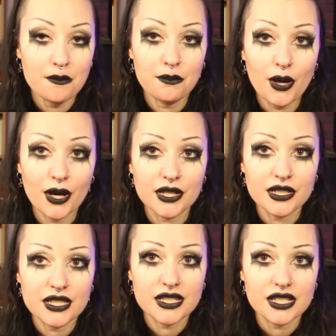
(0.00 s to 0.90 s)

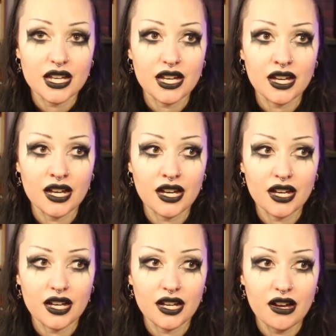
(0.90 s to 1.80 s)
But
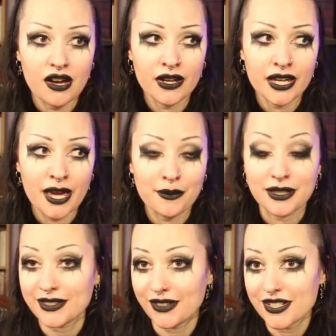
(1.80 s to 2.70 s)
I am
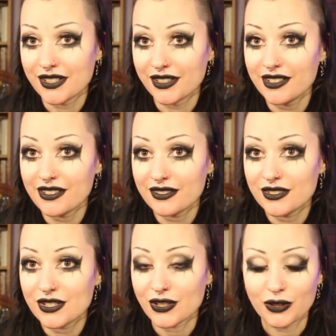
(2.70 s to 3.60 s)
excited
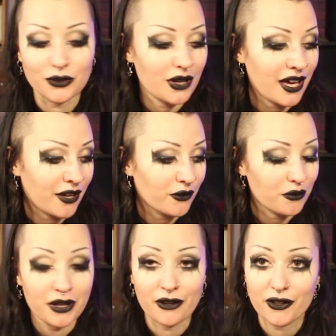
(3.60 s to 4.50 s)
to have a
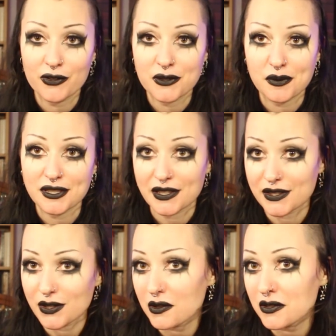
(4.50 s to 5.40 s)
pair of Christmassy
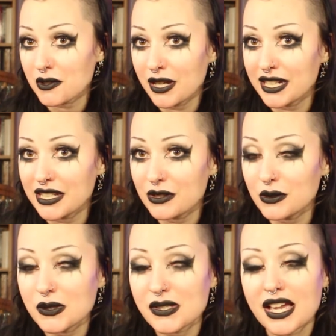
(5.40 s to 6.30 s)
socks on my
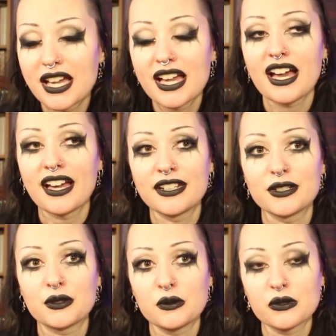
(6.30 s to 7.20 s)
needles, and
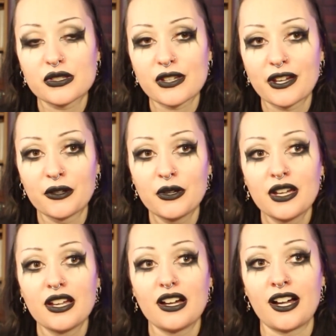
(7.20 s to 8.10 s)
also
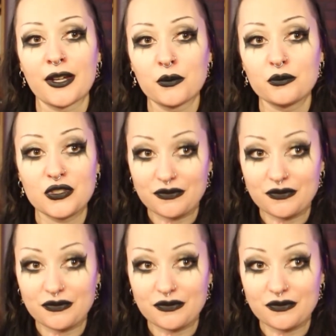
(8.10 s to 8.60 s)
I'm